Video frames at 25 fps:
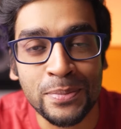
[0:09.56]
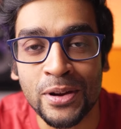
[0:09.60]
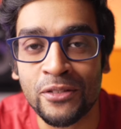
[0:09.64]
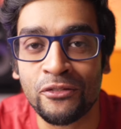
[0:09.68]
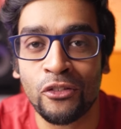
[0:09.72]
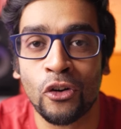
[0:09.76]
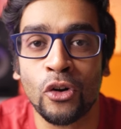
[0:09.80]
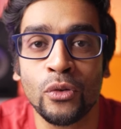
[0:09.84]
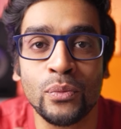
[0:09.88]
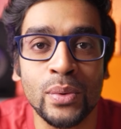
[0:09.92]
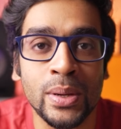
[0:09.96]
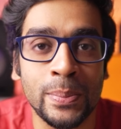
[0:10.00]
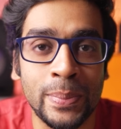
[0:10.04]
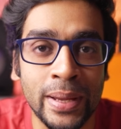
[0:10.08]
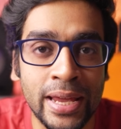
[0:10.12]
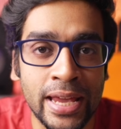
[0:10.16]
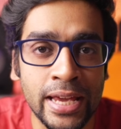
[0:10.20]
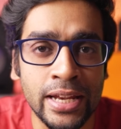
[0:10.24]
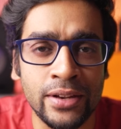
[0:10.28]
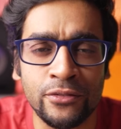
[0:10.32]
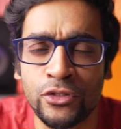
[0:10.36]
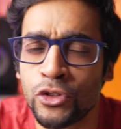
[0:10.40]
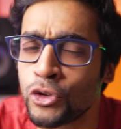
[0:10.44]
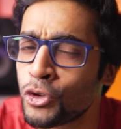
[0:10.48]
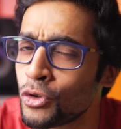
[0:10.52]
before we
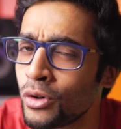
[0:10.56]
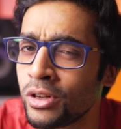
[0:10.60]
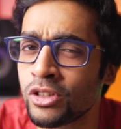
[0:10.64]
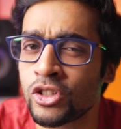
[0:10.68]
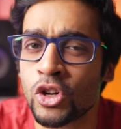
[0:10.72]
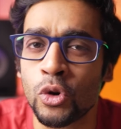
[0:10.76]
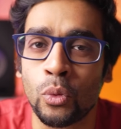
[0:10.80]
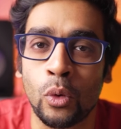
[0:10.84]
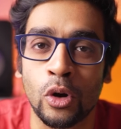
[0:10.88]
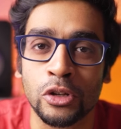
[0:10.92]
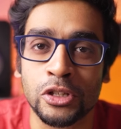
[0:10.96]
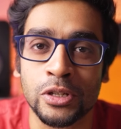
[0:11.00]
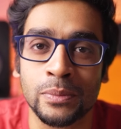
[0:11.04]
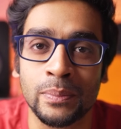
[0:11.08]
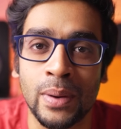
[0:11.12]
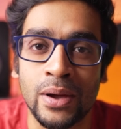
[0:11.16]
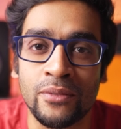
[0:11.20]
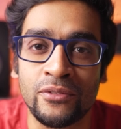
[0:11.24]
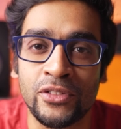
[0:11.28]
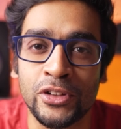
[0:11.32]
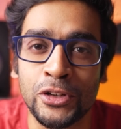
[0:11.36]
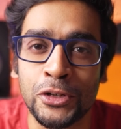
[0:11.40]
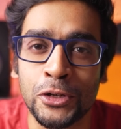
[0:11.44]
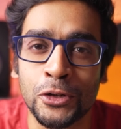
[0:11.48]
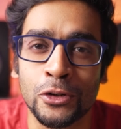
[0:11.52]
begin, if you do enjoy watching my
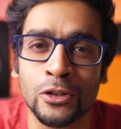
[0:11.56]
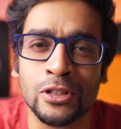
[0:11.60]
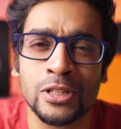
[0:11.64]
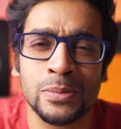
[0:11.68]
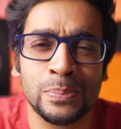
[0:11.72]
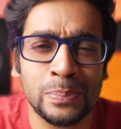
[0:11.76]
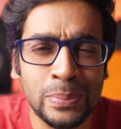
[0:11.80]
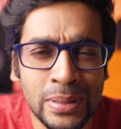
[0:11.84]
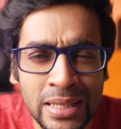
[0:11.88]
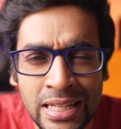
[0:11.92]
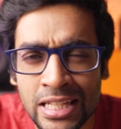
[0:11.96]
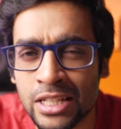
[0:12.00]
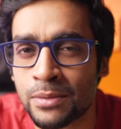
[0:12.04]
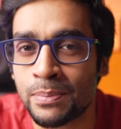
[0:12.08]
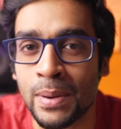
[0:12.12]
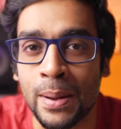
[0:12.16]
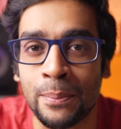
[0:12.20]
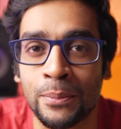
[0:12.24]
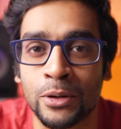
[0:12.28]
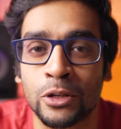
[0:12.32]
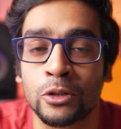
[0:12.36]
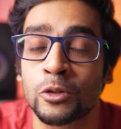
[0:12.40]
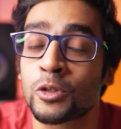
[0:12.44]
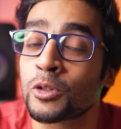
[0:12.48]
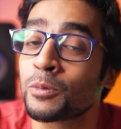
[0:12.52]
videos, please
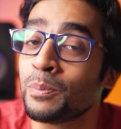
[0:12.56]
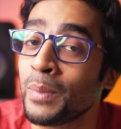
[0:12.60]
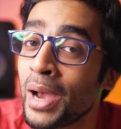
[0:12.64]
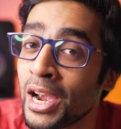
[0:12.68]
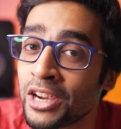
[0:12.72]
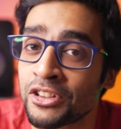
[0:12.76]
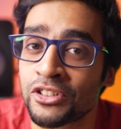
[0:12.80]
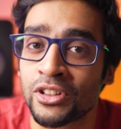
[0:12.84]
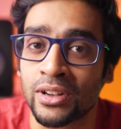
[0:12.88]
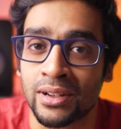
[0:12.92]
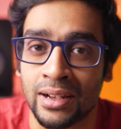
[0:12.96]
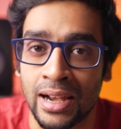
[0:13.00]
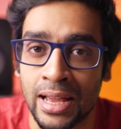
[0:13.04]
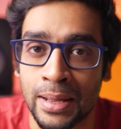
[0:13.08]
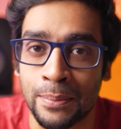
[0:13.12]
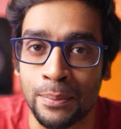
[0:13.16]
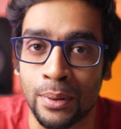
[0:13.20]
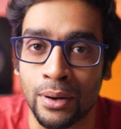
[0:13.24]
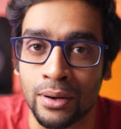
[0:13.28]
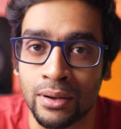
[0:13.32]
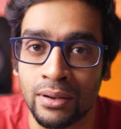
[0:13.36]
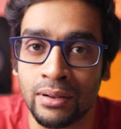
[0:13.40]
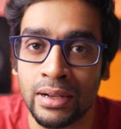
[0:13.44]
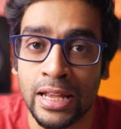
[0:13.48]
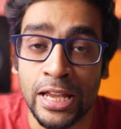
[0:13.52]
remember to smash that like
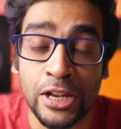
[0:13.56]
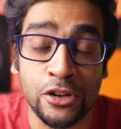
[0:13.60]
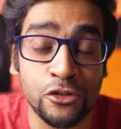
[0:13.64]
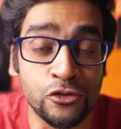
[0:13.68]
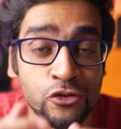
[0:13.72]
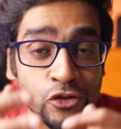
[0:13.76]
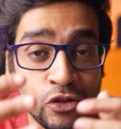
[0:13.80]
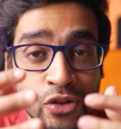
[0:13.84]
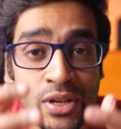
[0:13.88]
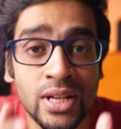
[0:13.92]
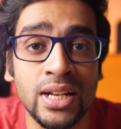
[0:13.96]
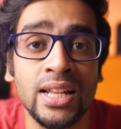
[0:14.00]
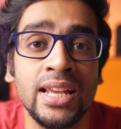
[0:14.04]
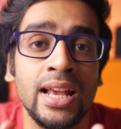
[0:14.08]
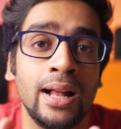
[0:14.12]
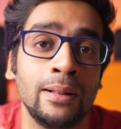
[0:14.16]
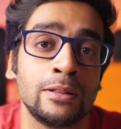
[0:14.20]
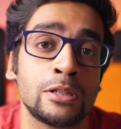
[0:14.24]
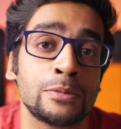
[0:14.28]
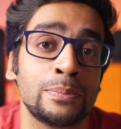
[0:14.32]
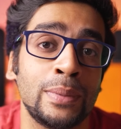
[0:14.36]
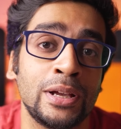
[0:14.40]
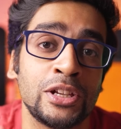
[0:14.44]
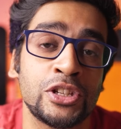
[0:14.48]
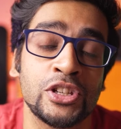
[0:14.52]
button. It really
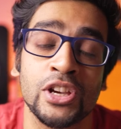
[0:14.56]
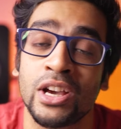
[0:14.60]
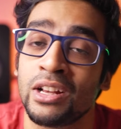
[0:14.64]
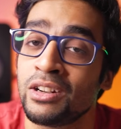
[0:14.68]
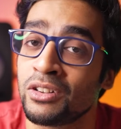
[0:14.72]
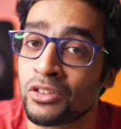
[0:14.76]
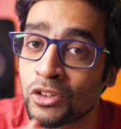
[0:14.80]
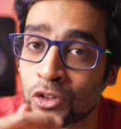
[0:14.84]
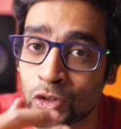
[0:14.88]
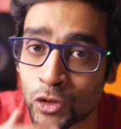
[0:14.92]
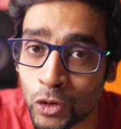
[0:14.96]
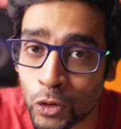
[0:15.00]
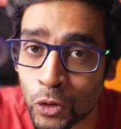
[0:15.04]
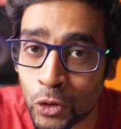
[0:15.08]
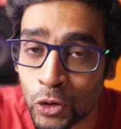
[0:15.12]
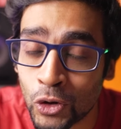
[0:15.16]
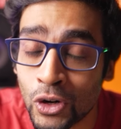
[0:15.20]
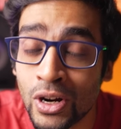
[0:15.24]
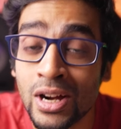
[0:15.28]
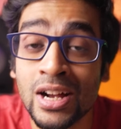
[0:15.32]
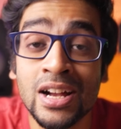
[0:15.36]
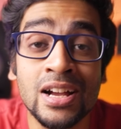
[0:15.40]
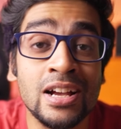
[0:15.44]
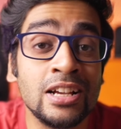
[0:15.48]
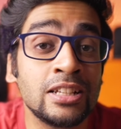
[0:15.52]
helps my channel
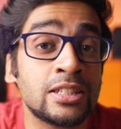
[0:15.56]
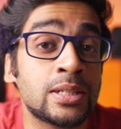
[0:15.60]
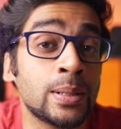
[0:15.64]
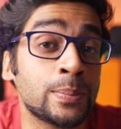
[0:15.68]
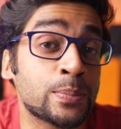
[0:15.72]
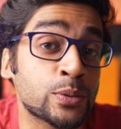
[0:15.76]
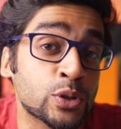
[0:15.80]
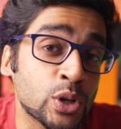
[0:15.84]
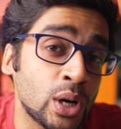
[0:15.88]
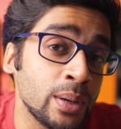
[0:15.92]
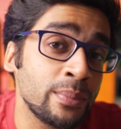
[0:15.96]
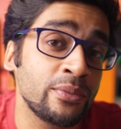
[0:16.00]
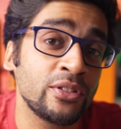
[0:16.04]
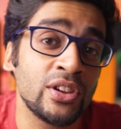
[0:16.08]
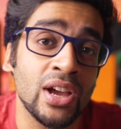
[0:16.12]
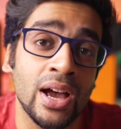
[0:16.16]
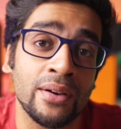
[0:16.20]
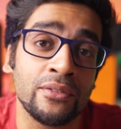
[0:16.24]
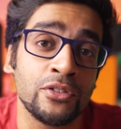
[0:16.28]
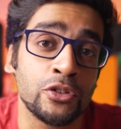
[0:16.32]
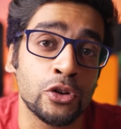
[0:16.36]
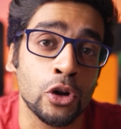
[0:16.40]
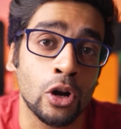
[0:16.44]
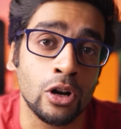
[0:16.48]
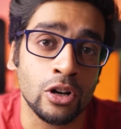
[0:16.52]
grow. Subscribe if you
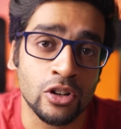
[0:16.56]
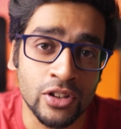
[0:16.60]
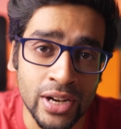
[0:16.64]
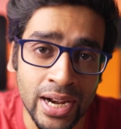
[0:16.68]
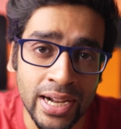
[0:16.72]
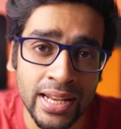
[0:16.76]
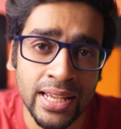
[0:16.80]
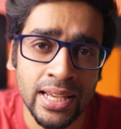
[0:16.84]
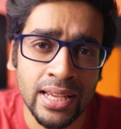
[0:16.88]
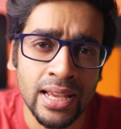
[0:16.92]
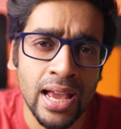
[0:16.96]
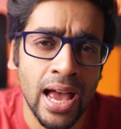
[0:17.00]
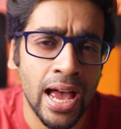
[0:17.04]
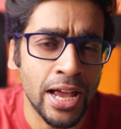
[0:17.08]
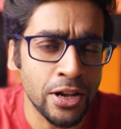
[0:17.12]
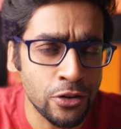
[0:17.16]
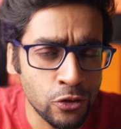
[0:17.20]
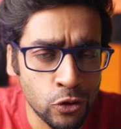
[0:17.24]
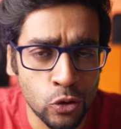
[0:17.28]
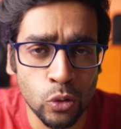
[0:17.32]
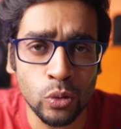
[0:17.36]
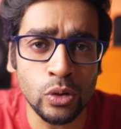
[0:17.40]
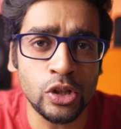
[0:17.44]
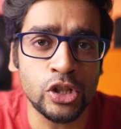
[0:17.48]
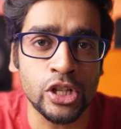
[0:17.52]
haven't already,
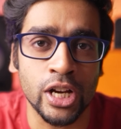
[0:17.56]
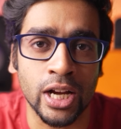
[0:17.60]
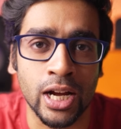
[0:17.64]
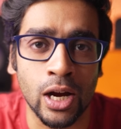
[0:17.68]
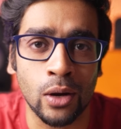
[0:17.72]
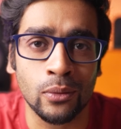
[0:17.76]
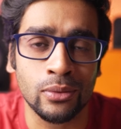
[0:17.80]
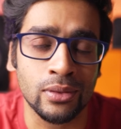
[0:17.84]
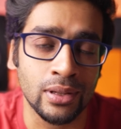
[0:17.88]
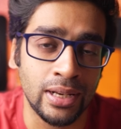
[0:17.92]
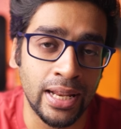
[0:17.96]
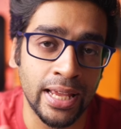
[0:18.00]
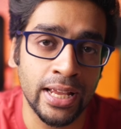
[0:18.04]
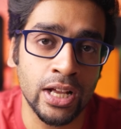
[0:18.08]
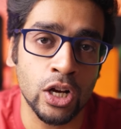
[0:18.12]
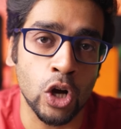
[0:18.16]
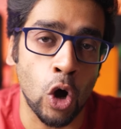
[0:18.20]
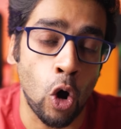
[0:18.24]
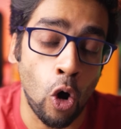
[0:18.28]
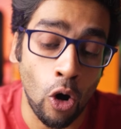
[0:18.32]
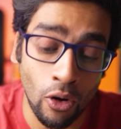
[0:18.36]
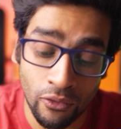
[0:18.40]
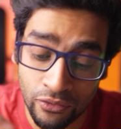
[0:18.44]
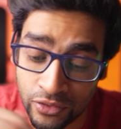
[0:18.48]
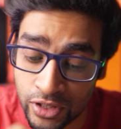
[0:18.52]
and do check out the link
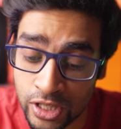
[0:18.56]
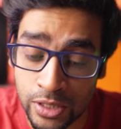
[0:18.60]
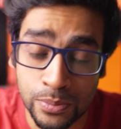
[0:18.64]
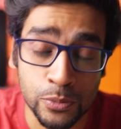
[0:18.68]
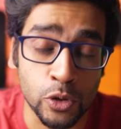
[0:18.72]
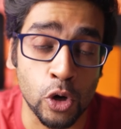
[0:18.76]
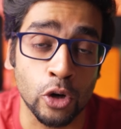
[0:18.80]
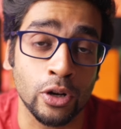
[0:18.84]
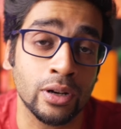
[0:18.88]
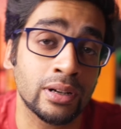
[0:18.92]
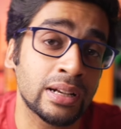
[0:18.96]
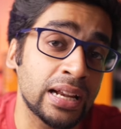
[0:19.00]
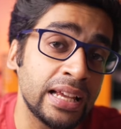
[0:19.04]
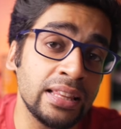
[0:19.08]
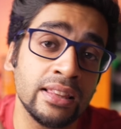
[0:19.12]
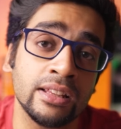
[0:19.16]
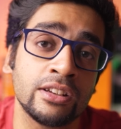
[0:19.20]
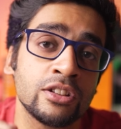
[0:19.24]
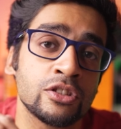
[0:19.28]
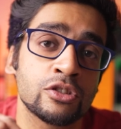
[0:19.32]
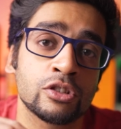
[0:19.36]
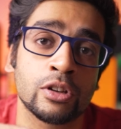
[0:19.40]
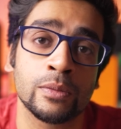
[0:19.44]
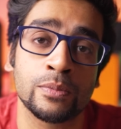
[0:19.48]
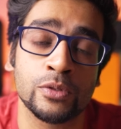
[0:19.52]
of this product in the
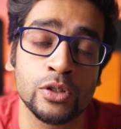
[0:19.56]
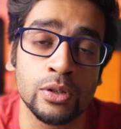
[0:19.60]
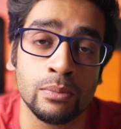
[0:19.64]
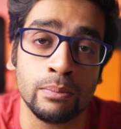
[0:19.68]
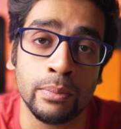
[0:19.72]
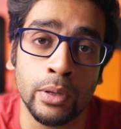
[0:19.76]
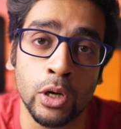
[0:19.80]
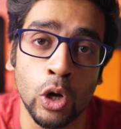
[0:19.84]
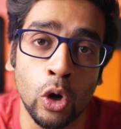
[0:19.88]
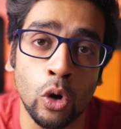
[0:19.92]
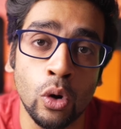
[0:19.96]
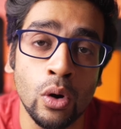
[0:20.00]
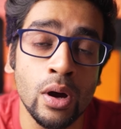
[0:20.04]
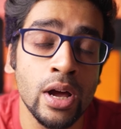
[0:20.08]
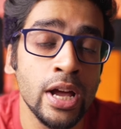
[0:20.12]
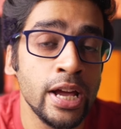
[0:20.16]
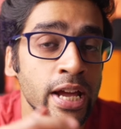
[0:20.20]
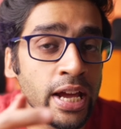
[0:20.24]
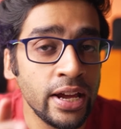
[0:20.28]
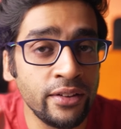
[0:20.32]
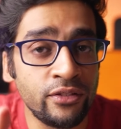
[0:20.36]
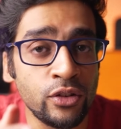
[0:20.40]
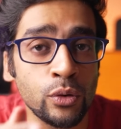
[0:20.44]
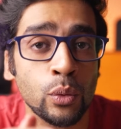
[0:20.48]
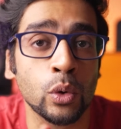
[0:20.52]
description below
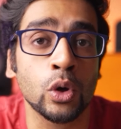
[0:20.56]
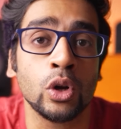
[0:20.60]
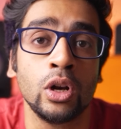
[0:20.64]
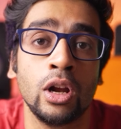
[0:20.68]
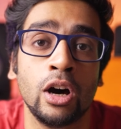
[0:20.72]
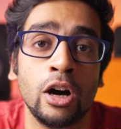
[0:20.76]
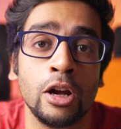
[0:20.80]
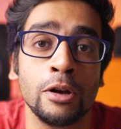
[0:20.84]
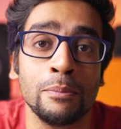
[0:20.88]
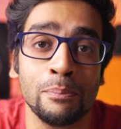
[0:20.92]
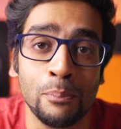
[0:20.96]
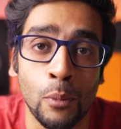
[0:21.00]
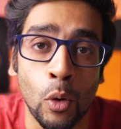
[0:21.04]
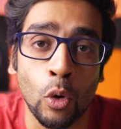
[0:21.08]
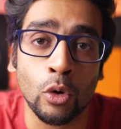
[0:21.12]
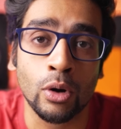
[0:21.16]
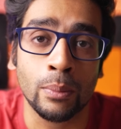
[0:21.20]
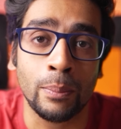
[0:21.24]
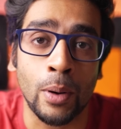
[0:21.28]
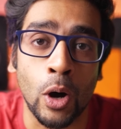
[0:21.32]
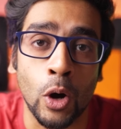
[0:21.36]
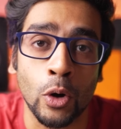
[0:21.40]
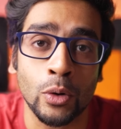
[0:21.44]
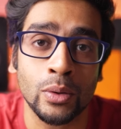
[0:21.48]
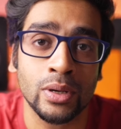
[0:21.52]
if you want to learn more
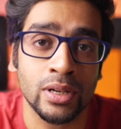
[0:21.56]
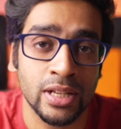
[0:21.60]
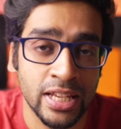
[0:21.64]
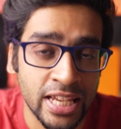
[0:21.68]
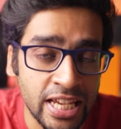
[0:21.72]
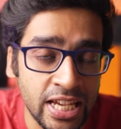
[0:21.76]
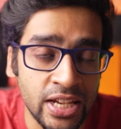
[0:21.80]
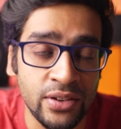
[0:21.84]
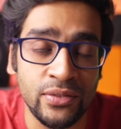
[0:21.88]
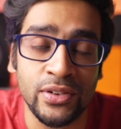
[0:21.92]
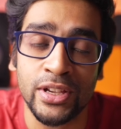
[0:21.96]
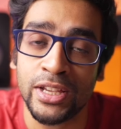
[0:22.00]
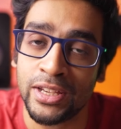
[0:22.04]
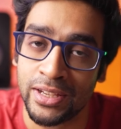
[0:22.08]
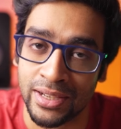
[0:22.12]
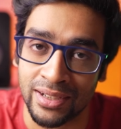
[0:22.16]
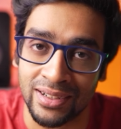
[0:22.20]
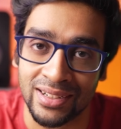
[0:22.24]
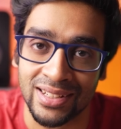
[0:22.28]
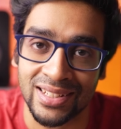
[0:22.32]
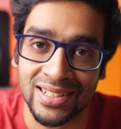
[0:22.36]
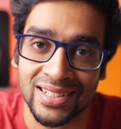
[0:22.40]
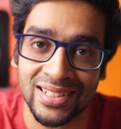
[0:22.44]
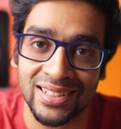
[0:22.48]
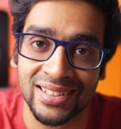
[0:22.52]
about
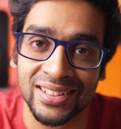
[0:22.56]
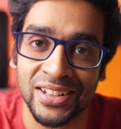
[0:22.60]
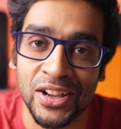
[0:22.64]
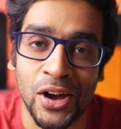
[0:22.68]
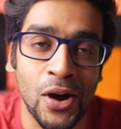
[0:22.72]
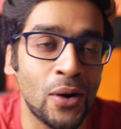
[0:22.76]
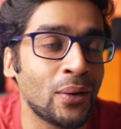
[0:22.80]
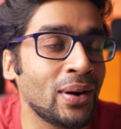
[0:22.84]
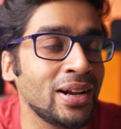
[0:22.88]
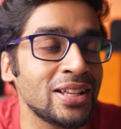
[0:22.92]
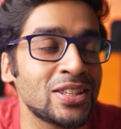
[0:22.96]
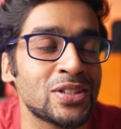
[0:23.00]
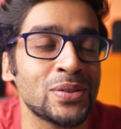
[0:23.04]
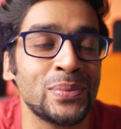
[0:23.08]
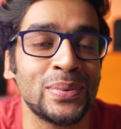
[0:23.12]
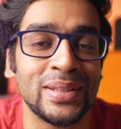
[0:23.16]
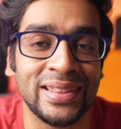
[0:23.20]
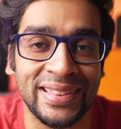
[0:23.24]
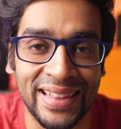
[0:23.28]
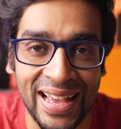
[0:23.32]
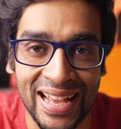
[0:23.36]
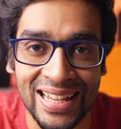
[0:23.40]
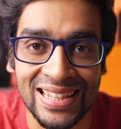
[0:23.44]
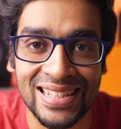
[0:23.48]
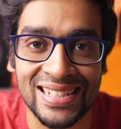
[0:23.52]
KiwiEars. Alright, so
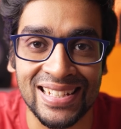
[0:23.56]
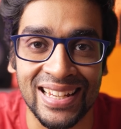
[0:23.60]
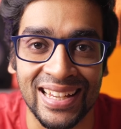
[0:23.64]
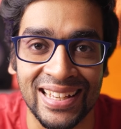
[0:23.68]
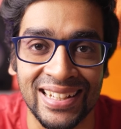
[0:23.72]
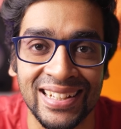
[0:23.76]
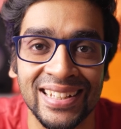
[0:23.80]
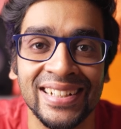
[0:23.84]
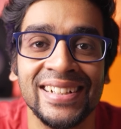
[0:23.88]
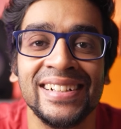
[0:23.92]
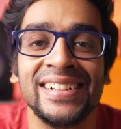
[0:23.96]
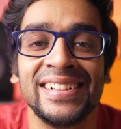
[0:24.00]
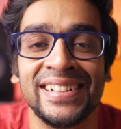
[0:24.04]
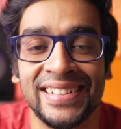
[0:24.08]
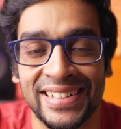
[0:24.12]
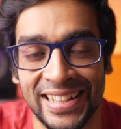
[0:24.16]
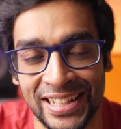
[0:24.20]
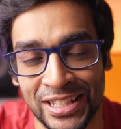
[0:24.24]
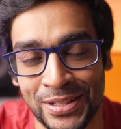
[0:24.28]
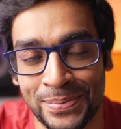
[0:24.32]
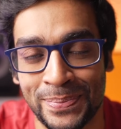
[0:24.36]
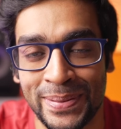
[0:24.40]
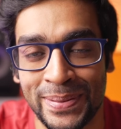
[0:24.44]
with that said, let's